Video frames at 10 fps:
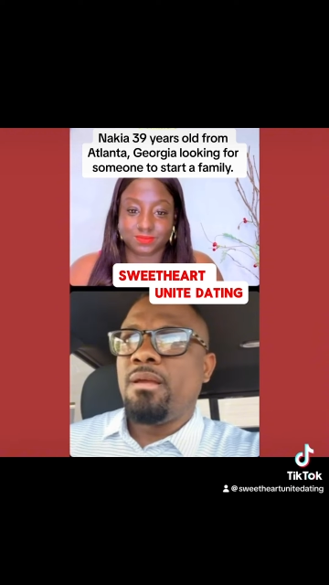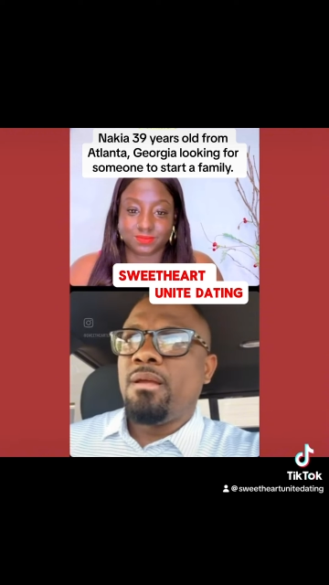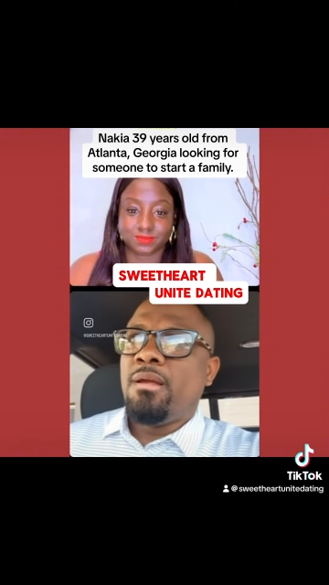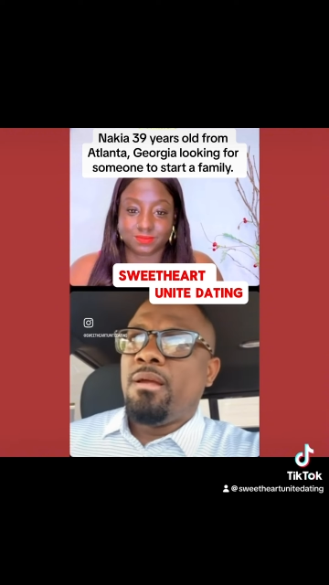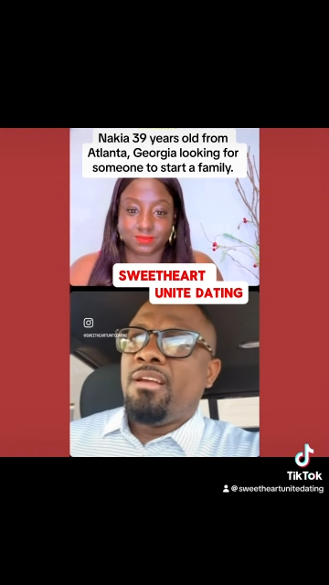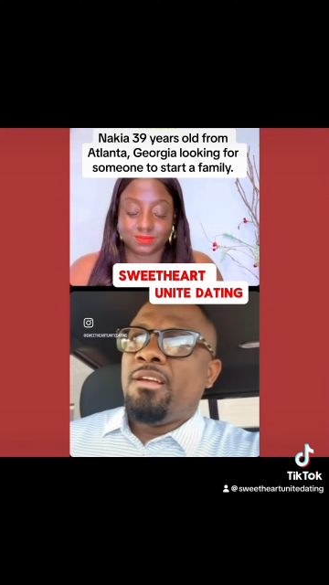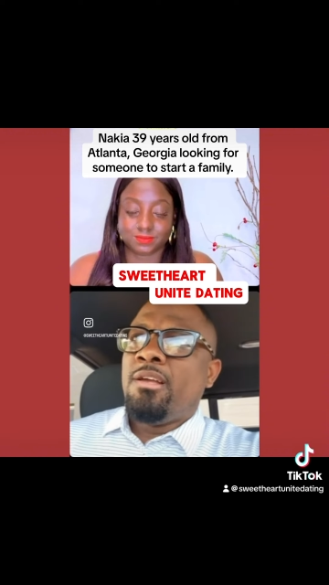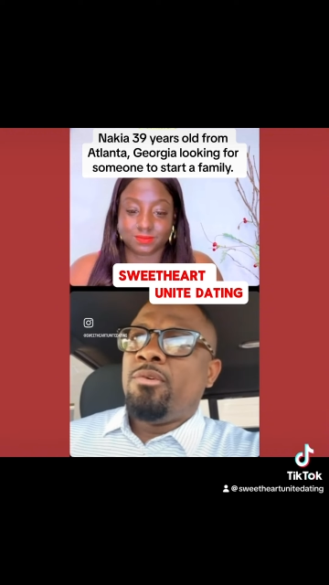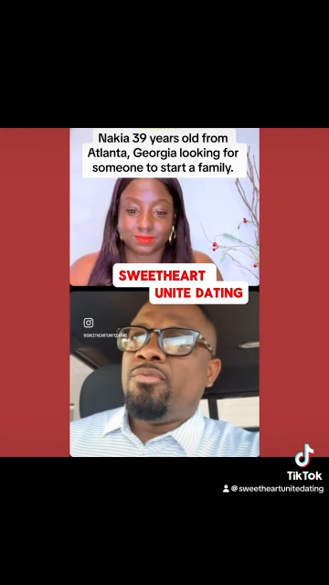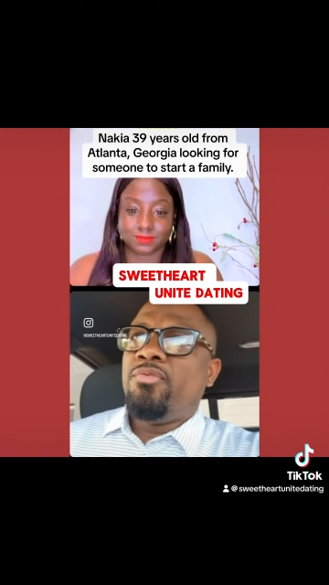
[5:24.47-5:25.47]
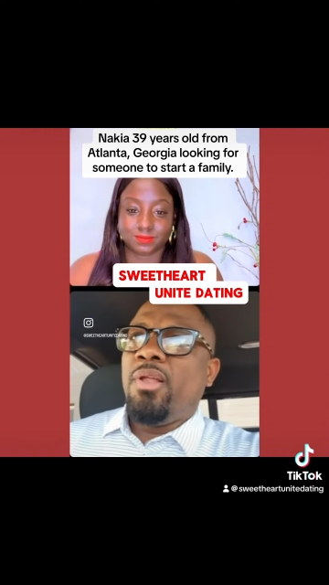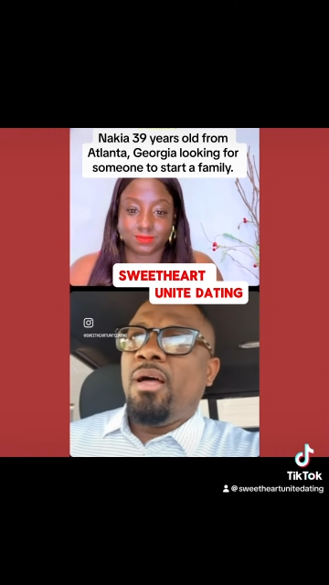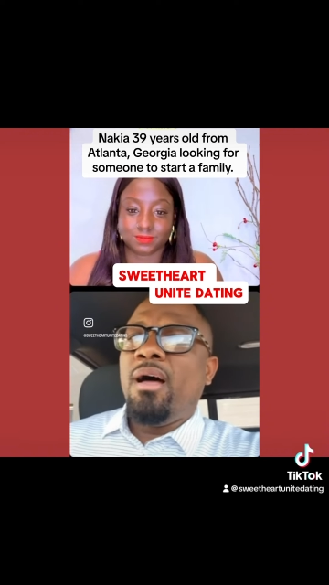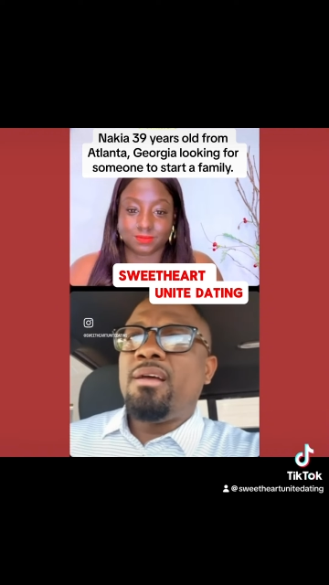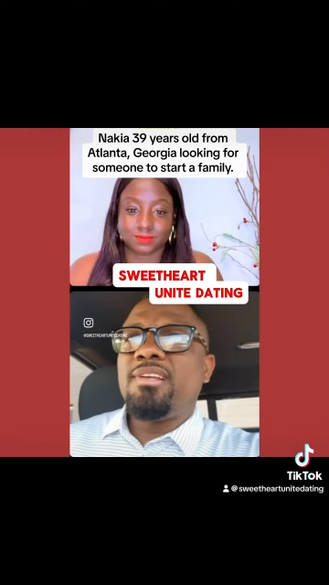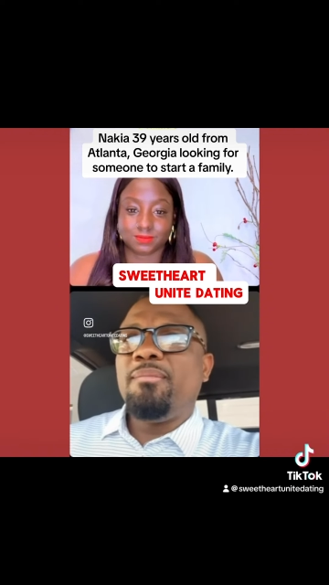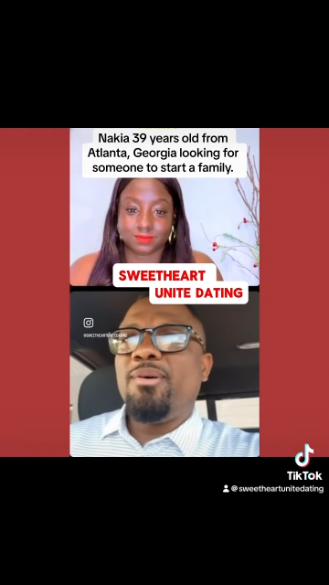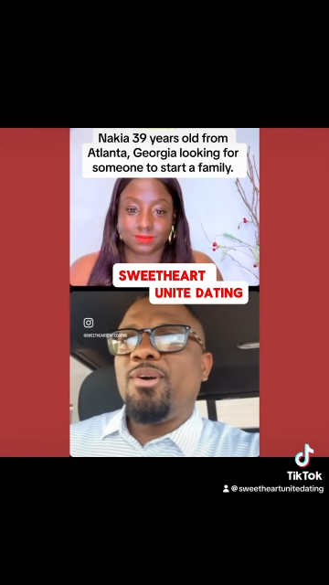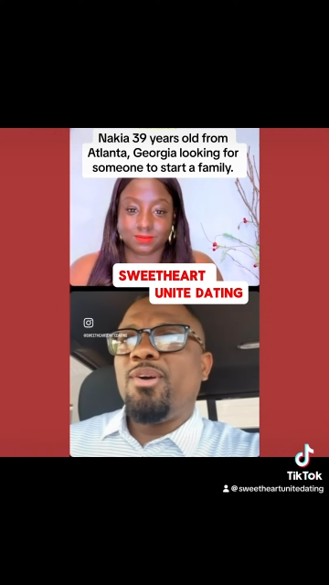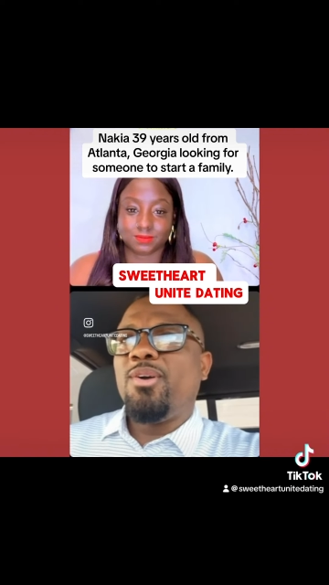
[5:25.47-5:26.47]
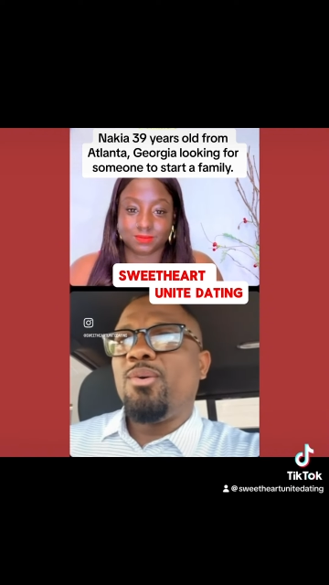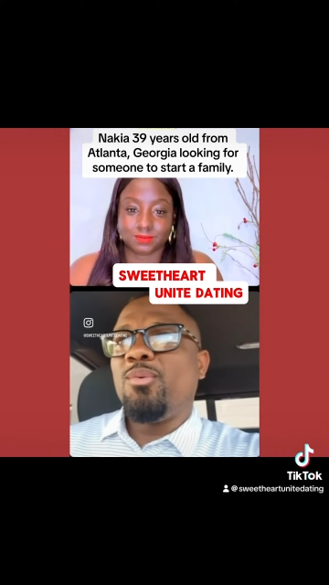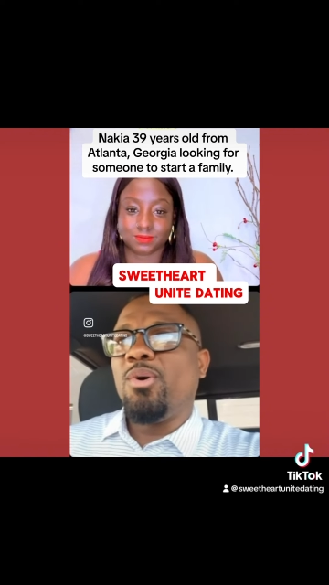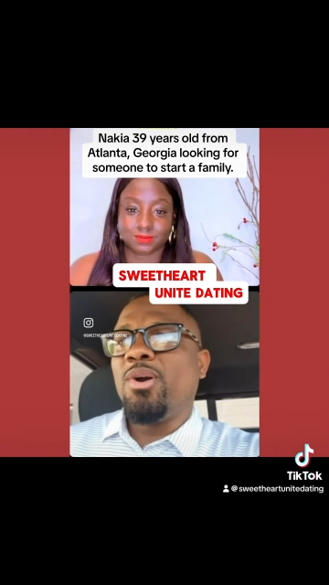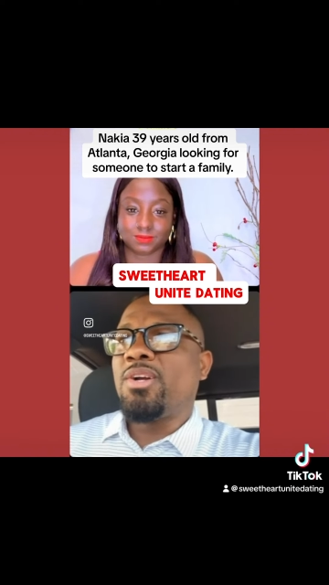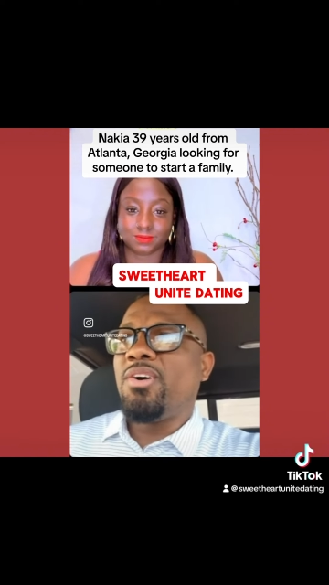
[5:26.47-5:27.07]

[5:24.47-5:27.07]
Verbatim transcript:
Speaker 1: Flaws. I'm a workaholic.